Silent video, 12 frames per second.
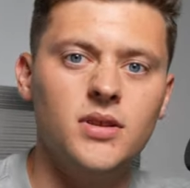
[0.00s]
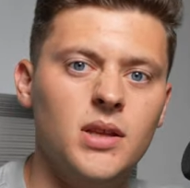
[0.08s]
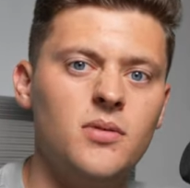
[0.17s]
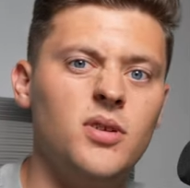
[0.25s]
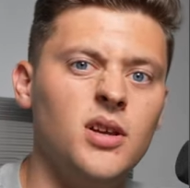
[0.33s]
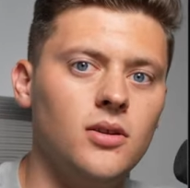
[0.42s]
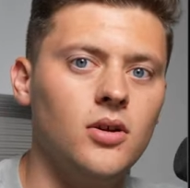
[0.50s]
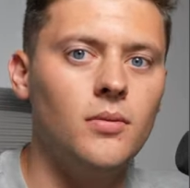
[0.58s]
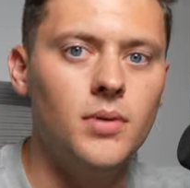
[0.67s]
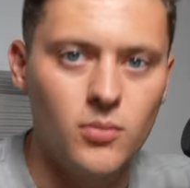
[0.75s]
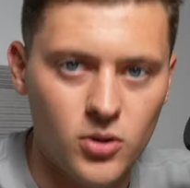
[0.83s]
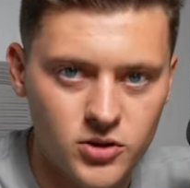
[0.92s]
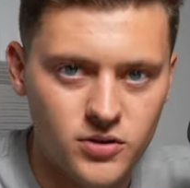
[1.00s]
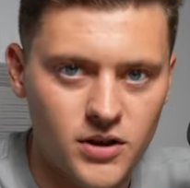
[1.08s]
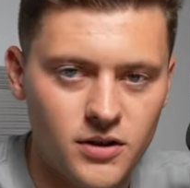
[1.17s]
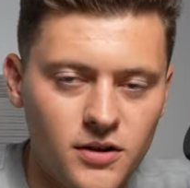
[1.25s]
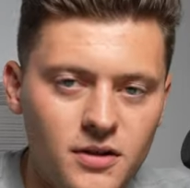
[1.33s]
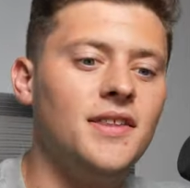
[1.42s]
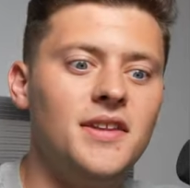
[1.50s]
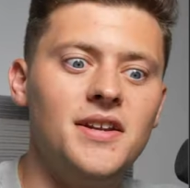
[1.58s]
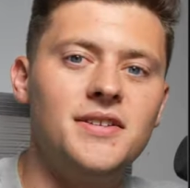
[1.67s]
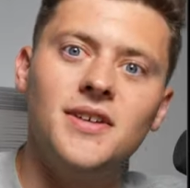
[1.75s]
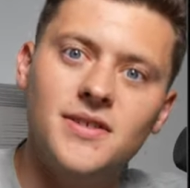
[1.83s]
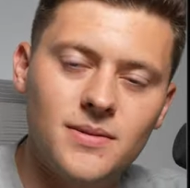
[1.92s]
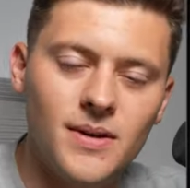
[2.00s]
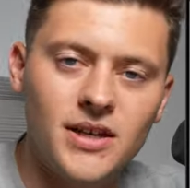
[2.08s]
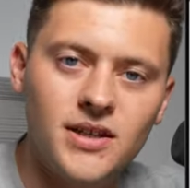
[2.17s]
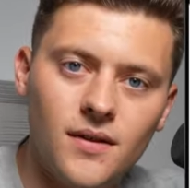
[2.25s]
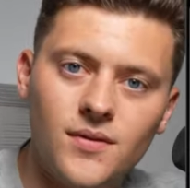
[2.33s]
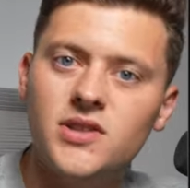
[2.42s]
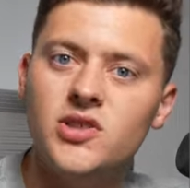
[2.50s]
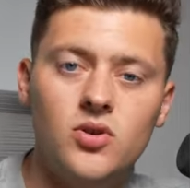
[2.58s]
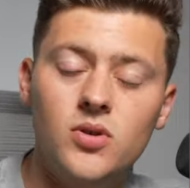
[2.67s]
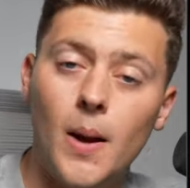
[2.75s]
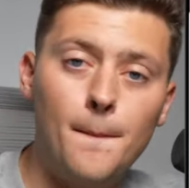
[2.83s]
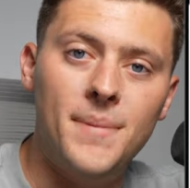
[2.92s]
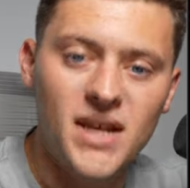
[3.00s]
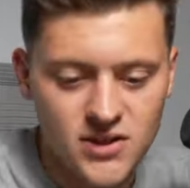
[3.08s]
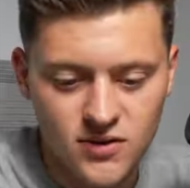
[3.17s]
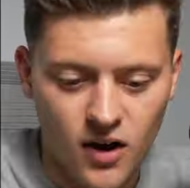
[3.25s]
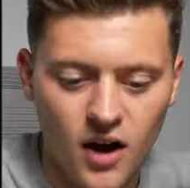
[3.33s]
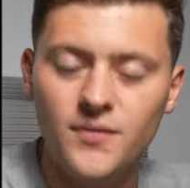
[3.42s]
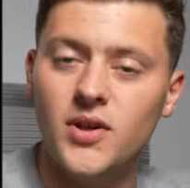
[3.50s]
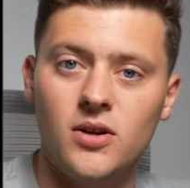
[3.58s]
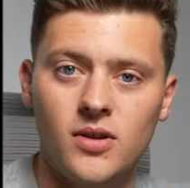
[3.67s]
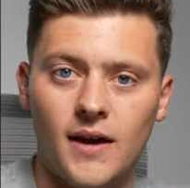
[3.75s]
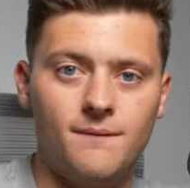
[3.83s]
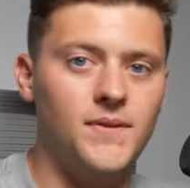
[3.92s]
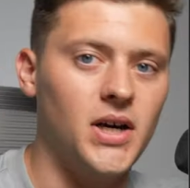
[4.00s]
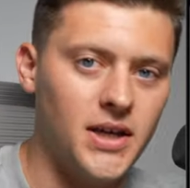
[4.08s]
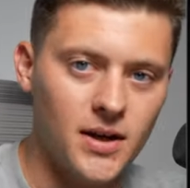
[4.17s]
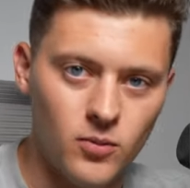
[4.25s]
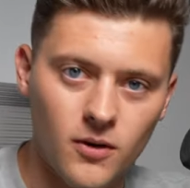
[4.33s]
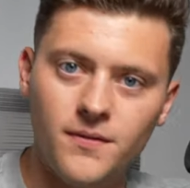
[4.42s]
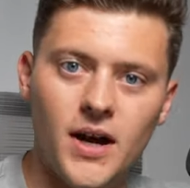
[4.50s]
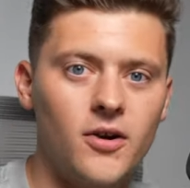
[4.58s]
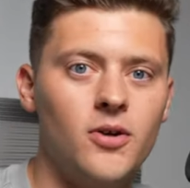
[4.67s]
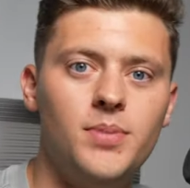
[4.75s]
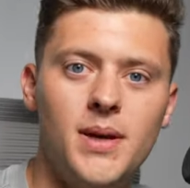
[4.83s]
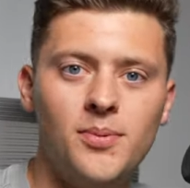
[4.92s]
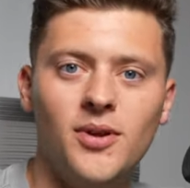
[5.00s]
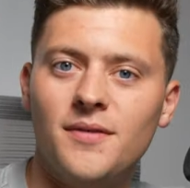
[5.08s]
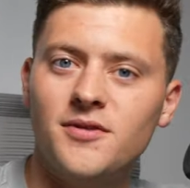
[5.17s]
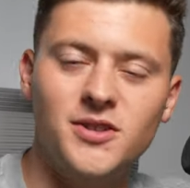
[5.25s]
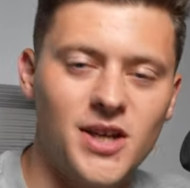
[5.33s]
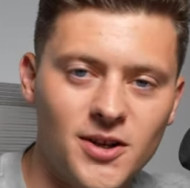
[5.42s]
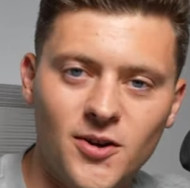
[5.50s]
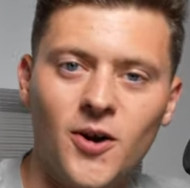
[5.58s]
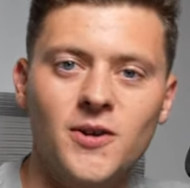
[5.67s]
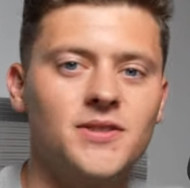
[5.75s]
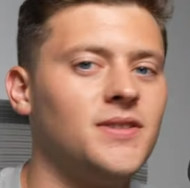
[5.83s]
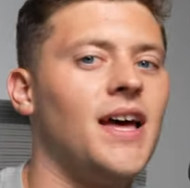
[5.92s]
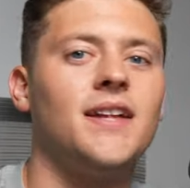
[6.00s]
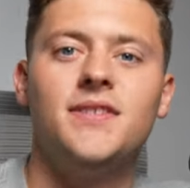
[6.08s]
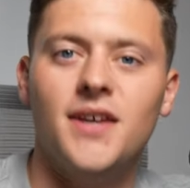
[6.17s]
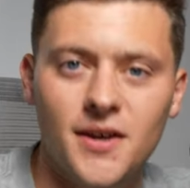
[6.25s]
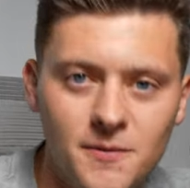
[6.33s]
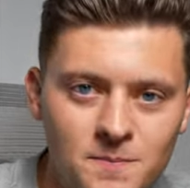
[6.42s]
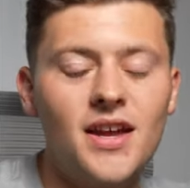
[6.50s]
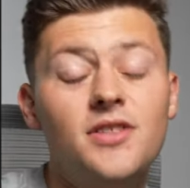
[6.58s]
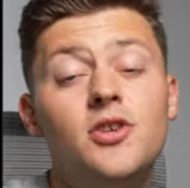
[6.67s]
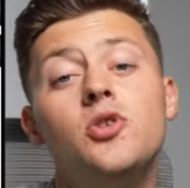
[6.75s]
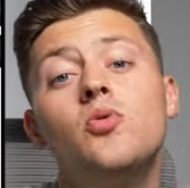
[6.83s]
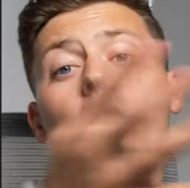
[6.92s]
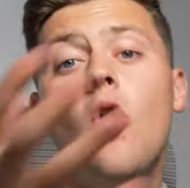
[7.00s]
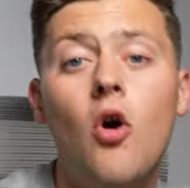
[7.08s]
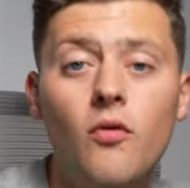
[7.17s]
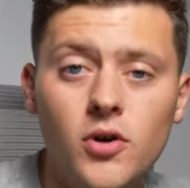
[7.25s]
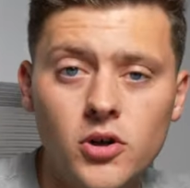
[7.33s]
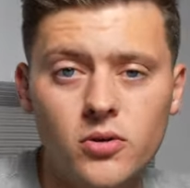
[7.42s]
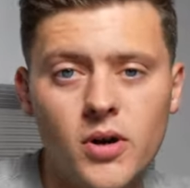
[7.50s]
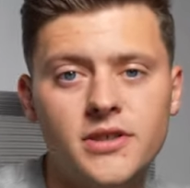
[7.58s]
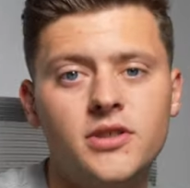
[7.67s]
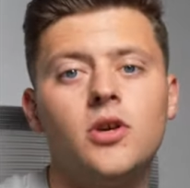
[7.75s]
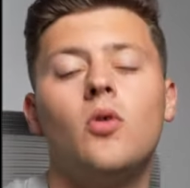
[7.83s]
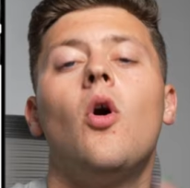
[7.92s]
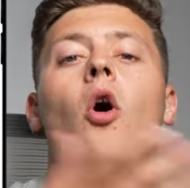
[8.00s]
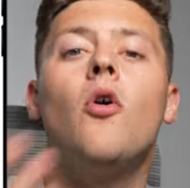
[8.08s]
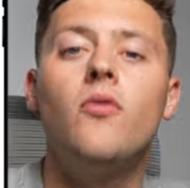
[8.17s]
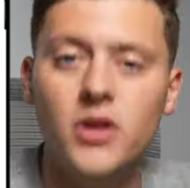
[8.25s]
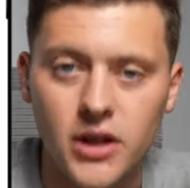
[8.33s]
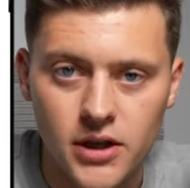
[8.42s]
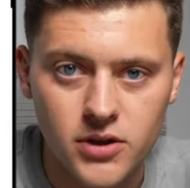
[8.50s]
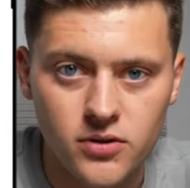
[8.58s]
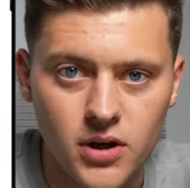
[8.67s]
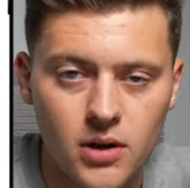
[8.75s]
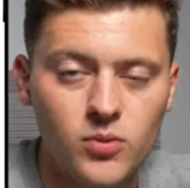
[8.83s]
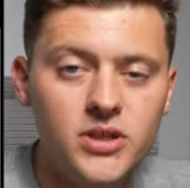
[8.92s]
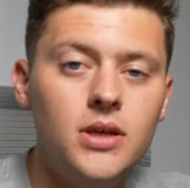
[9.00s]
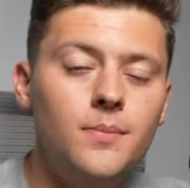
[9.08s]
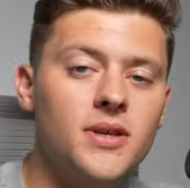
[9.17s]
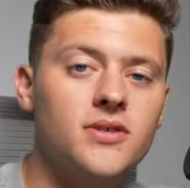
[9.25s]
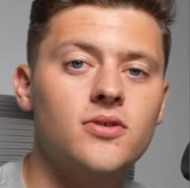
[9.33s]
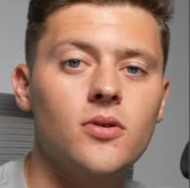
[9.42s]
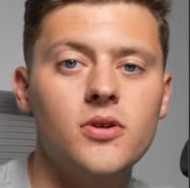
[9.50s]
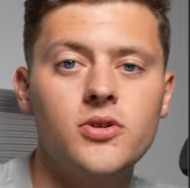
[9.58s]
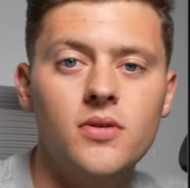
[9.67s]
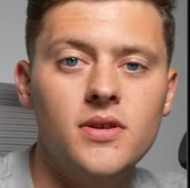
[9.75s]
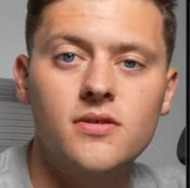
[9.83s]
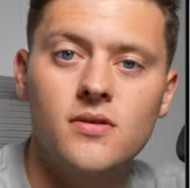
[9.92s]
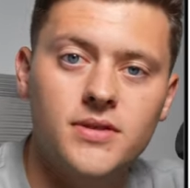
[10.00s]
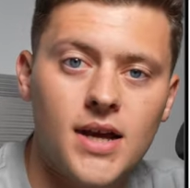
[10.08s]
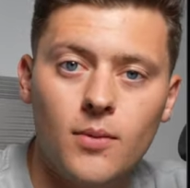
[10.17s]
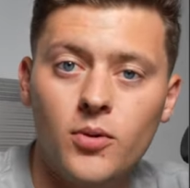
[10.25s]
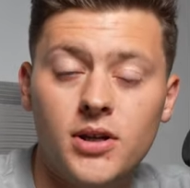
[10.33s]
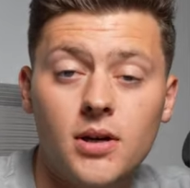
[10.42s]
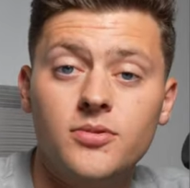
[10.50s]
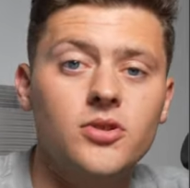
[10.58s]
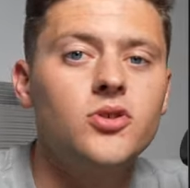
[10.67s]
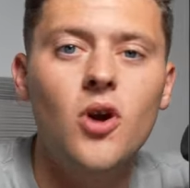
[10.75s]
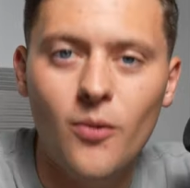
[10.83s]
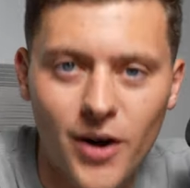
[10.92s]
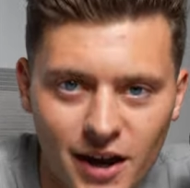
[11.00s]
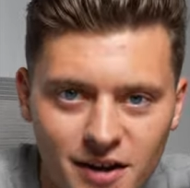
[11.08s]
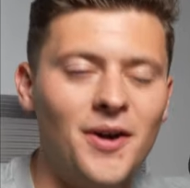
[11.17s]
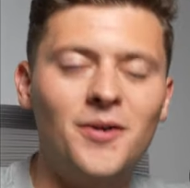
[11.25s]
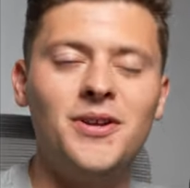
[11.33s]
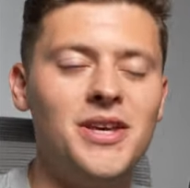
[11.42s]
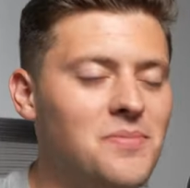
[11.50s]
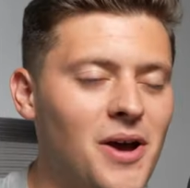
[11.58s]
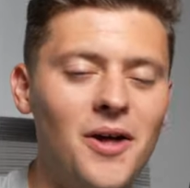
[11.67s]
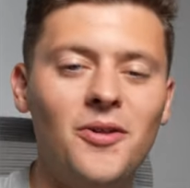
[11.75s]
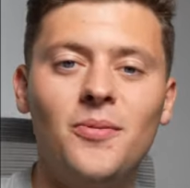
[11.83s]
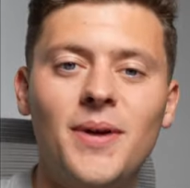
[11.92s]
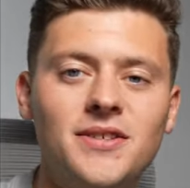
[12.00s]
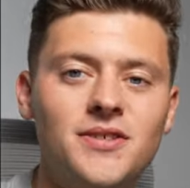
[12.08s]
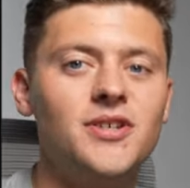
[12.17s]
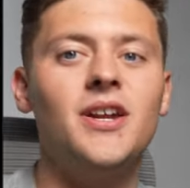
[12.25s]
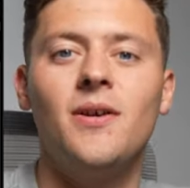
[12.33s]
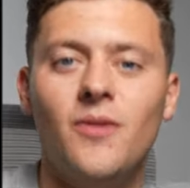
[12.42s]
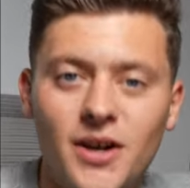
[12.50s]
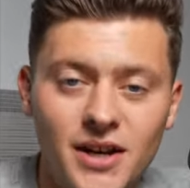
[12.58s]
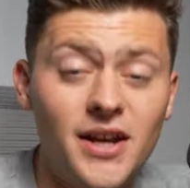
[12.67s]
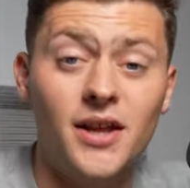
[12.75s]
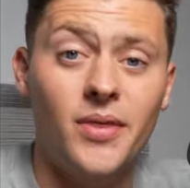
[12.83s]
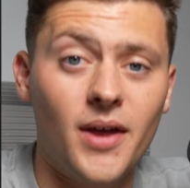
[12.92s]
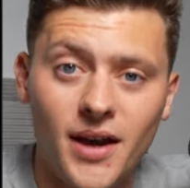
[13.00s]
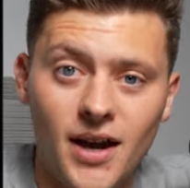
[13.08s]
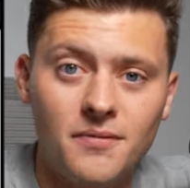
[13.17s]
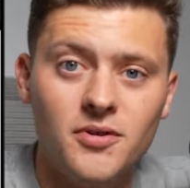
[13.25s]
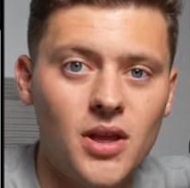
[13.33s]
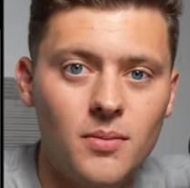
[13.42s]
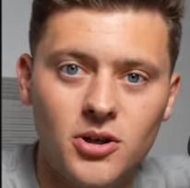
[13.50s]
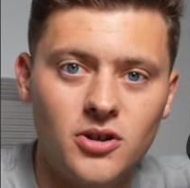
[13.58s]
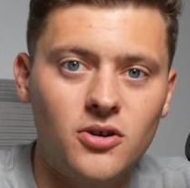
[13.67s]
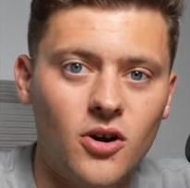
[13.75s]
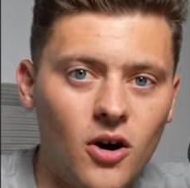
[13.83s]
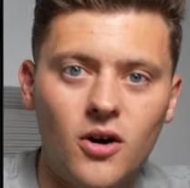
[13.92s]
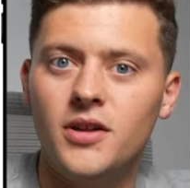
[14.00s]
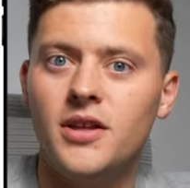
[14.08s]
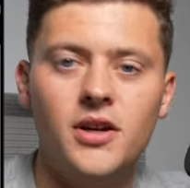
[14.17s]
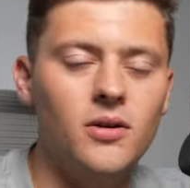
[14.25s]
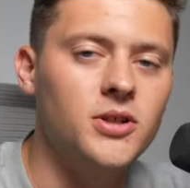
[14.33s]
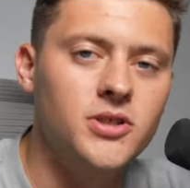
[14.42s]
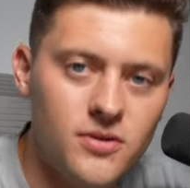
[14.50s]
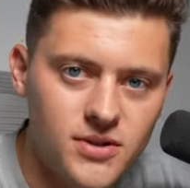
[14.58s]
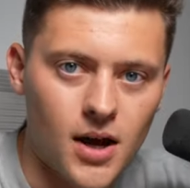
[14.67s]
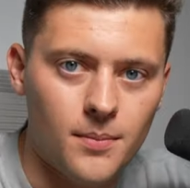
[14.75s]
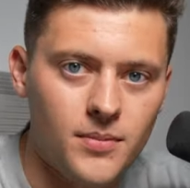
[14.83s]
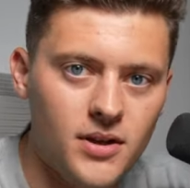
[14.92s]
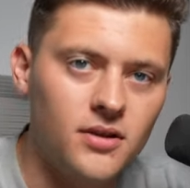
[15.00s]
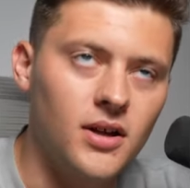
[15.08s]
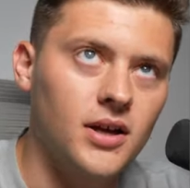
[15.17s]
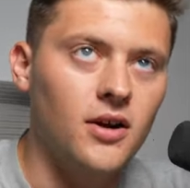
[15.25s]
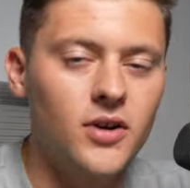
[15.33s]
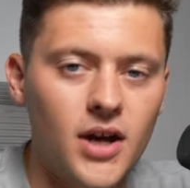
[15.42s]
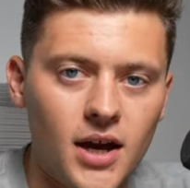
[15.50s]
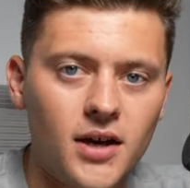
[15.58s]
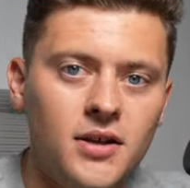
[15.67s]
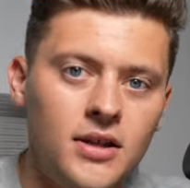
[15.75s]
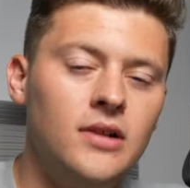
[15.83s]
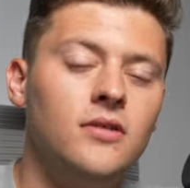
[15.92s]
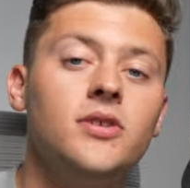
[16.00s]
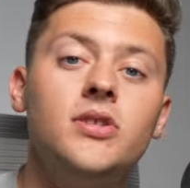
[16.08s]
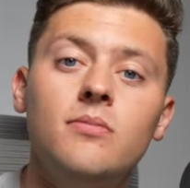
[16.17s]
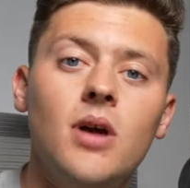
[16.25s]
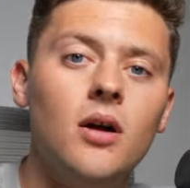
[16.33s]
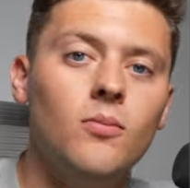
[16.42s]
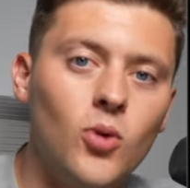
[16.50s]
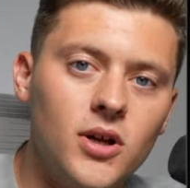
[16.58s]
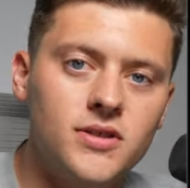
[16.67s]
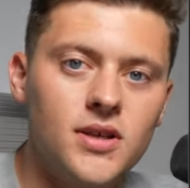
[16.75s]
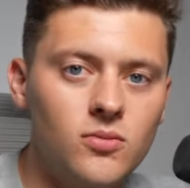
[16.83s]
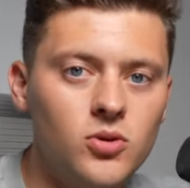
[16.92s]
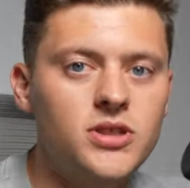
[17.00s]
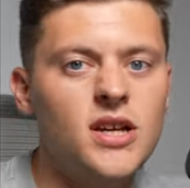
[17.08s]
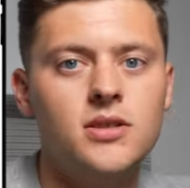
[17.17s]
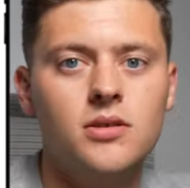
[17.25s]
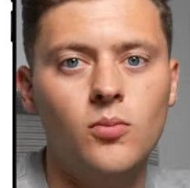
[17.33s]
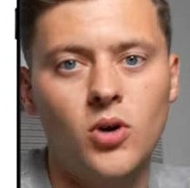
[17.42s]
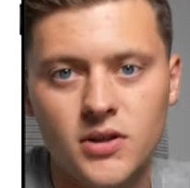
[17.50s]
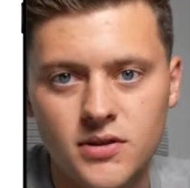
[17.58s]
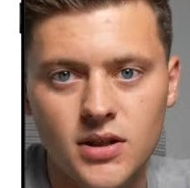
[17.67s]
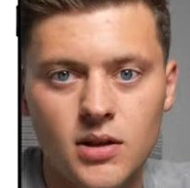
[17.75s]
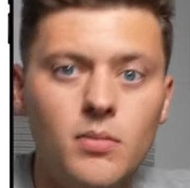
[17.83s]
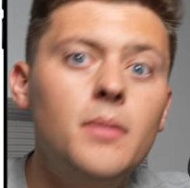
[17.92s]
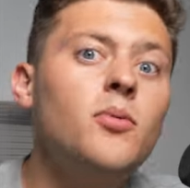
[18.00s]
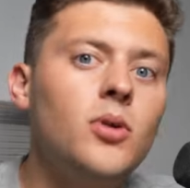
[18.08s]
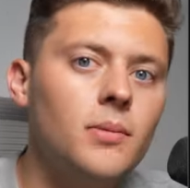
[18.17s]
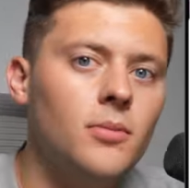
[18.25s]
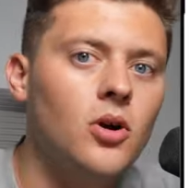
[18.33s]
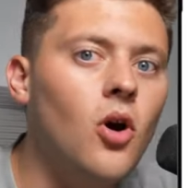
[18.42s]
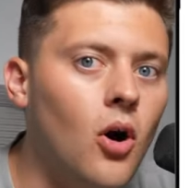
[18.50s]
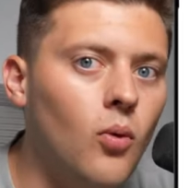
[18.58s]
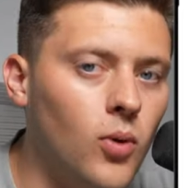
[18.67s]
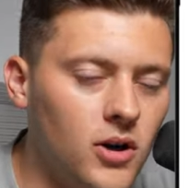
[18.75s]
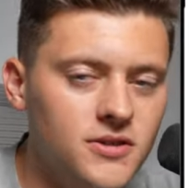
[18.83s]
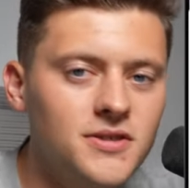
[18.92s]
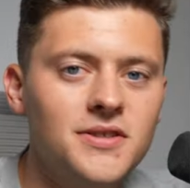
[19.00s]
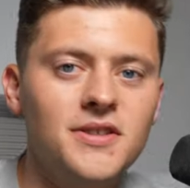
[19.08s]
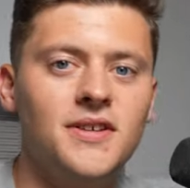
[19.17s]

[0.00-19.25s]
Maybe get a little bit more stricter. And then it doesn't make a difference and you get pissed off and you're like, fuck it, we're firing people after 10 calls, that's it. And then you overcorrect and go overly extreme. We see business owners do this all the time when it comes to show rate. They don't email or message anyone anything after they book a call and then no one shows up. And they're like, okay, let's email them once and we'll text them once. And then maybe we'll give them a call once.